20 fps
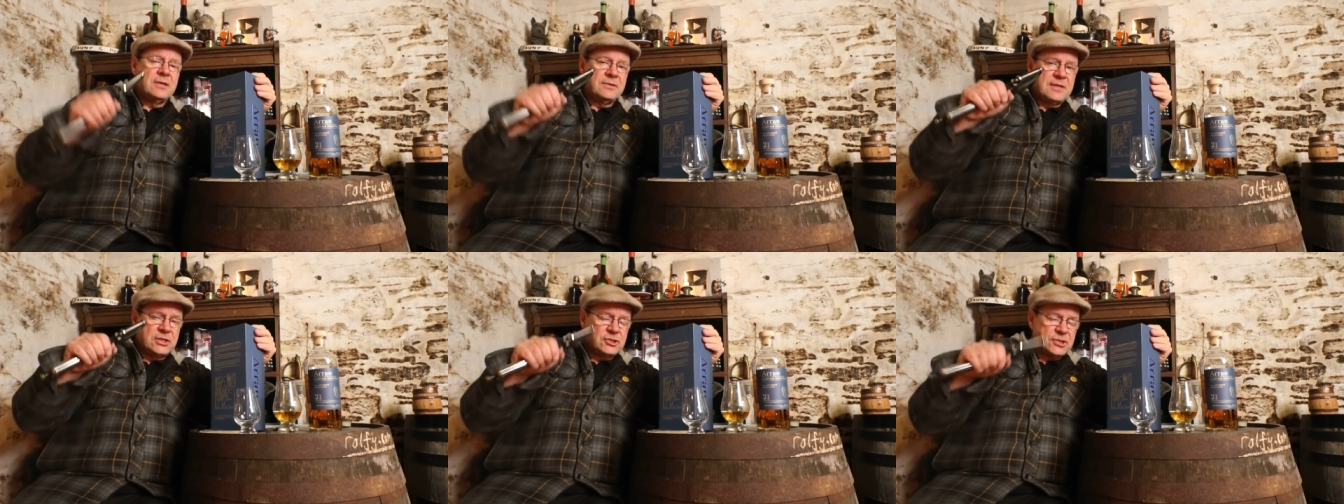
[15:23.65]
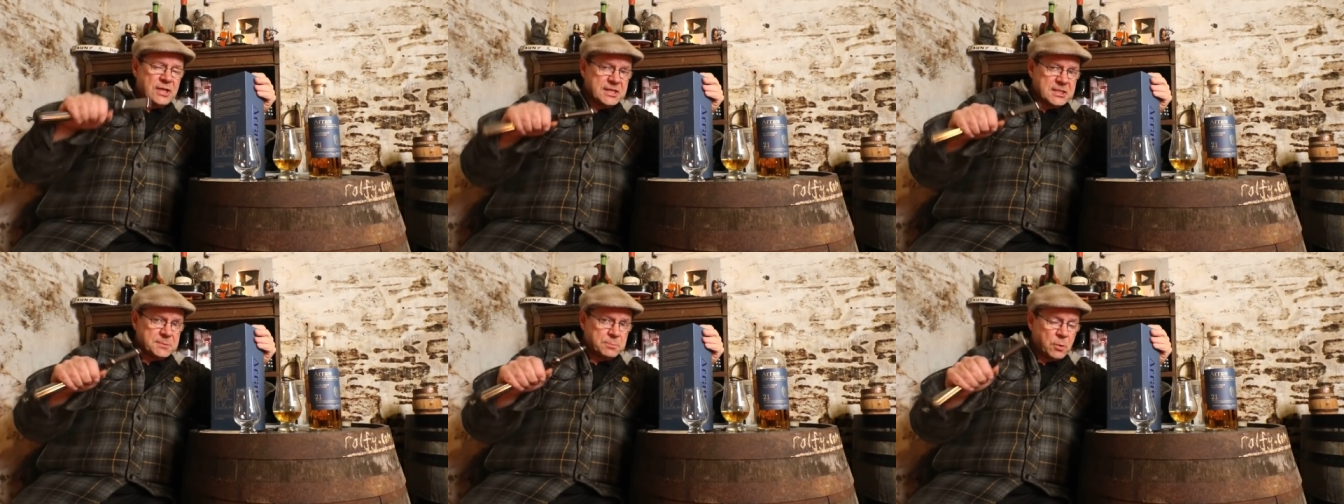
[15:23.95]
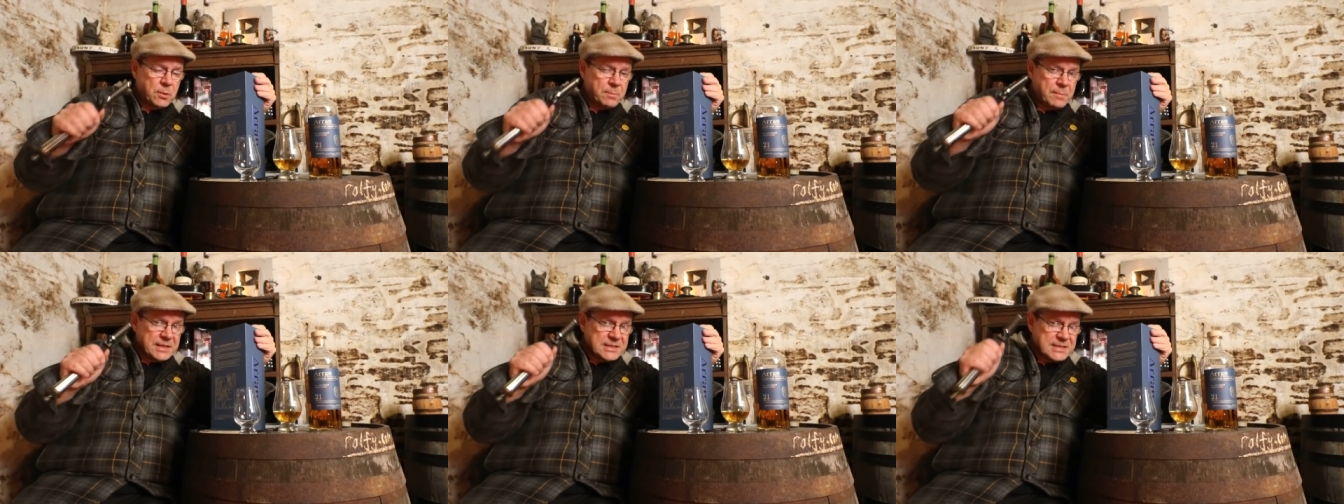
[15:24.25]
They
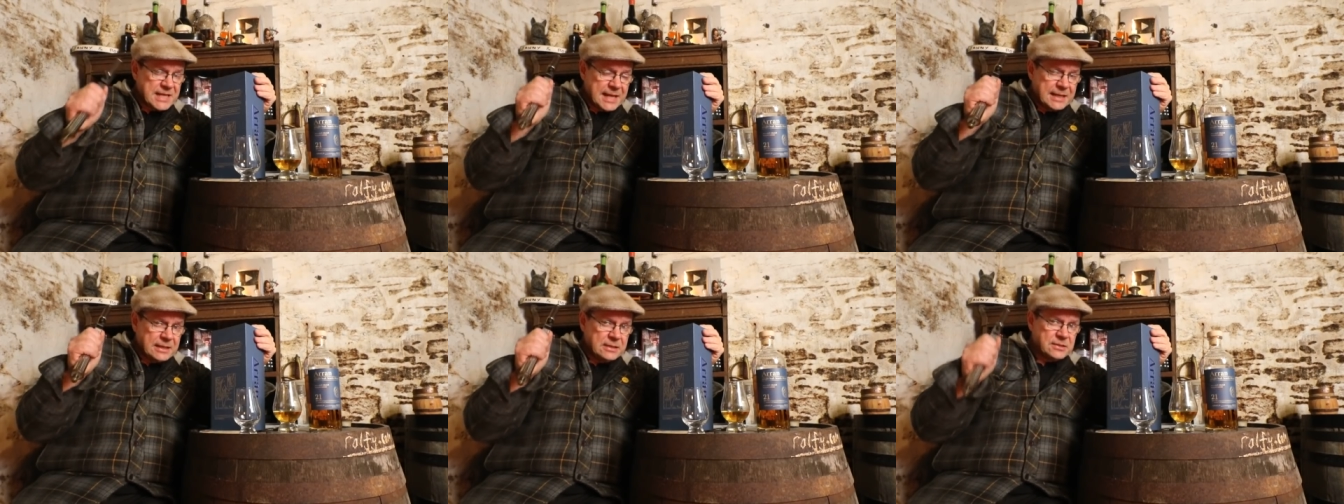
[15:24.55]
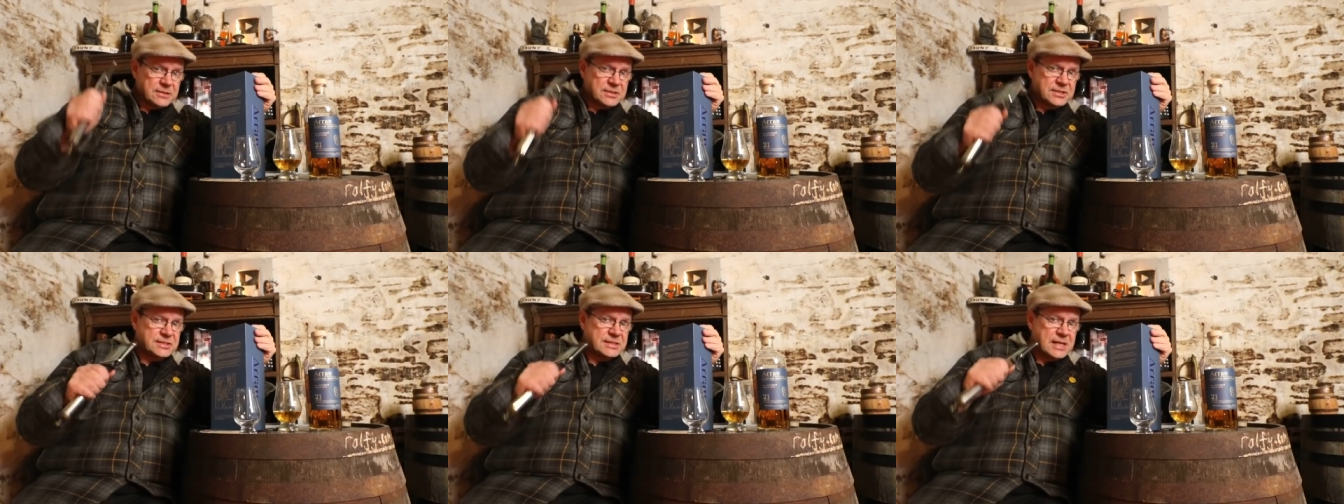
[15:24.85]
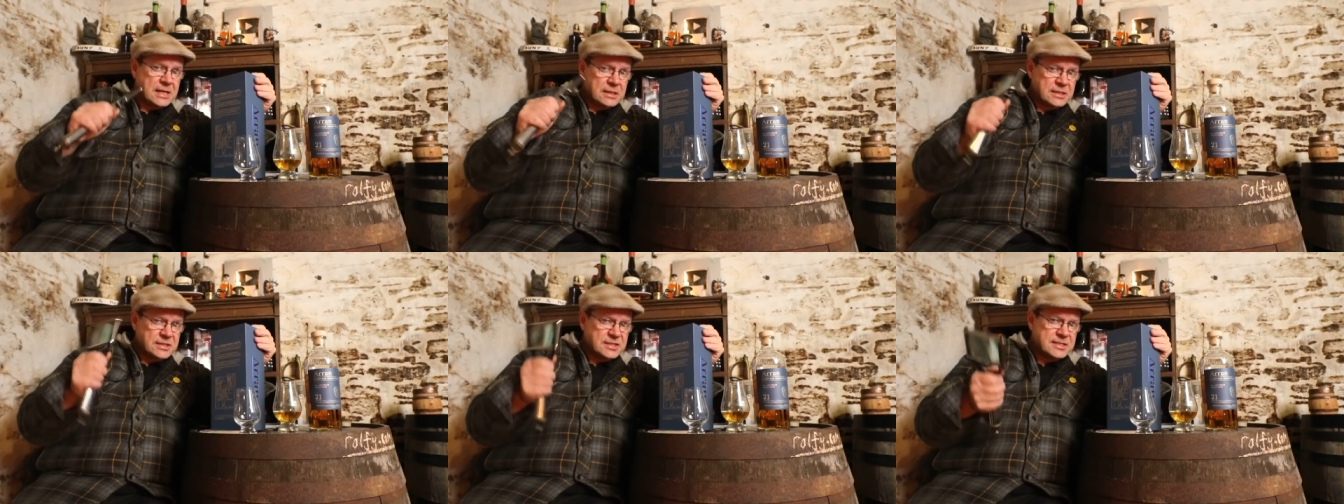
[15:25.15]
transport by tankers,
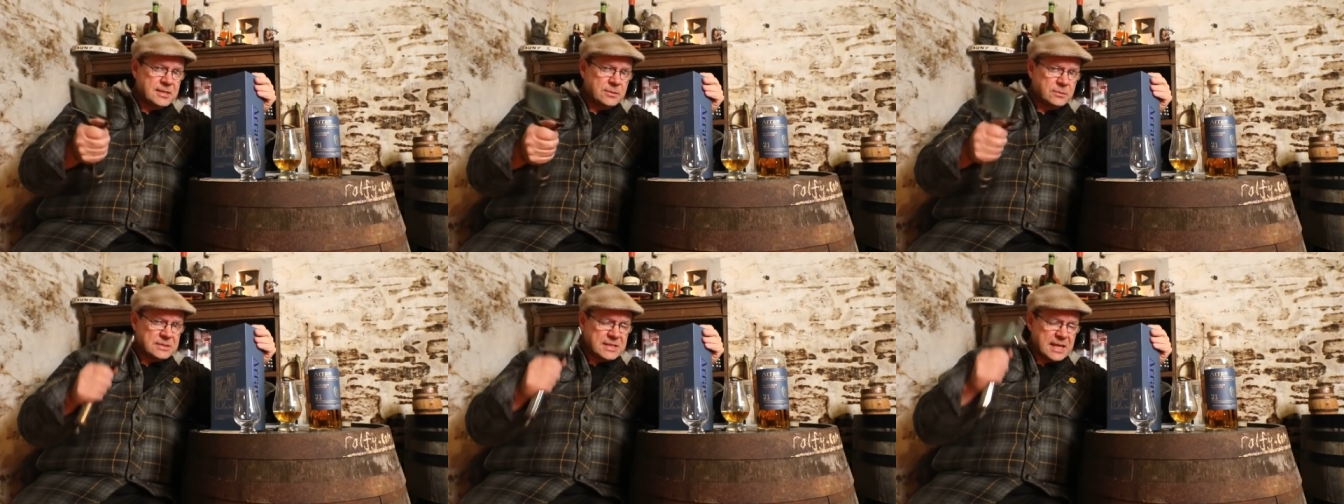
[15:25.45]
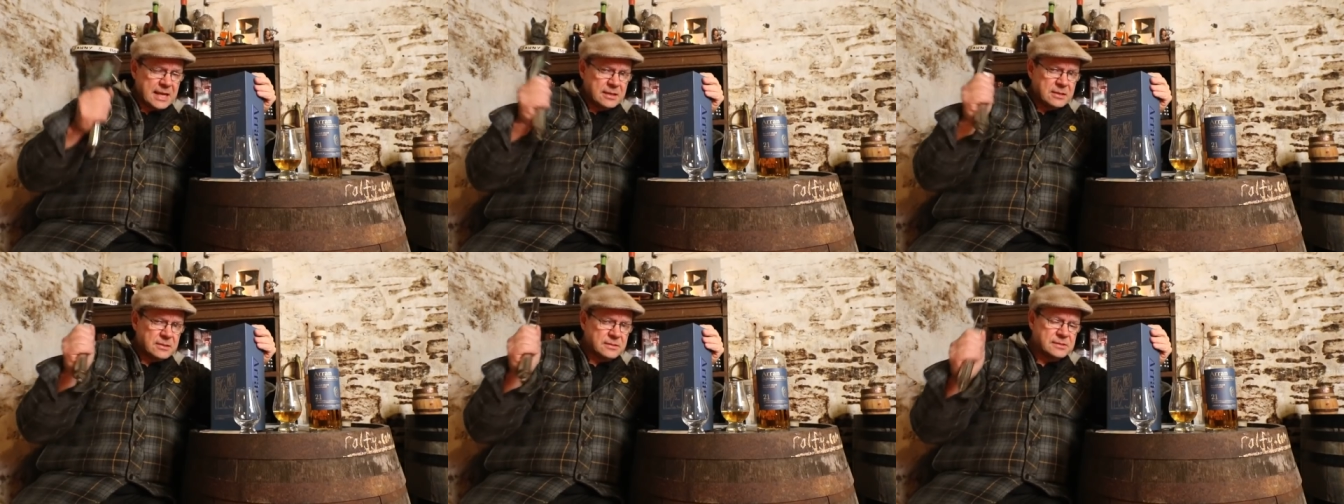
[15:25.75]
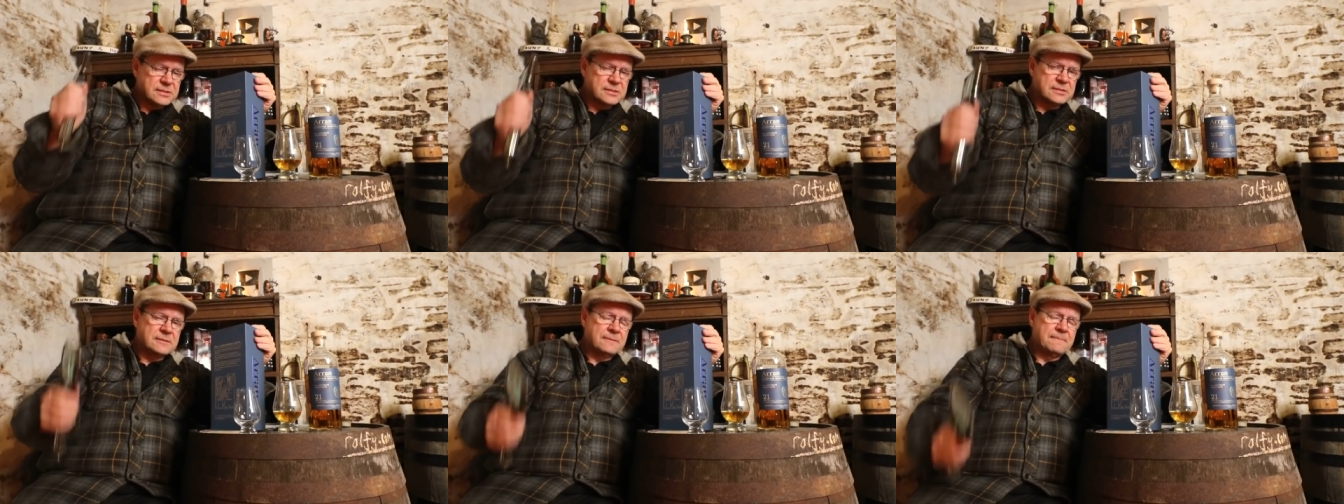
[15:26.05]
stainless steel
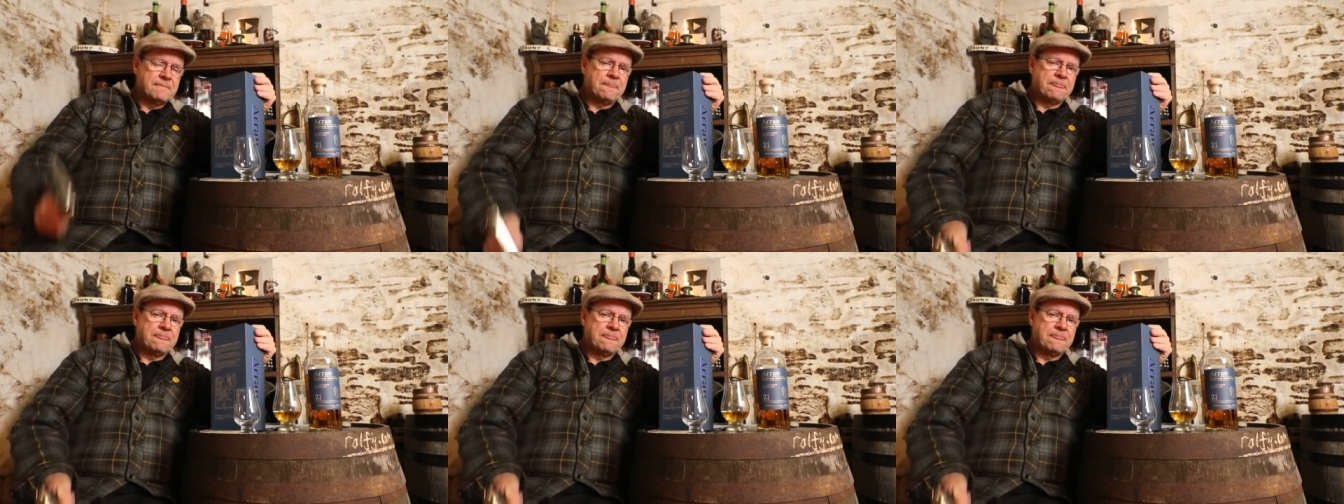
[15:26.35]
tankers,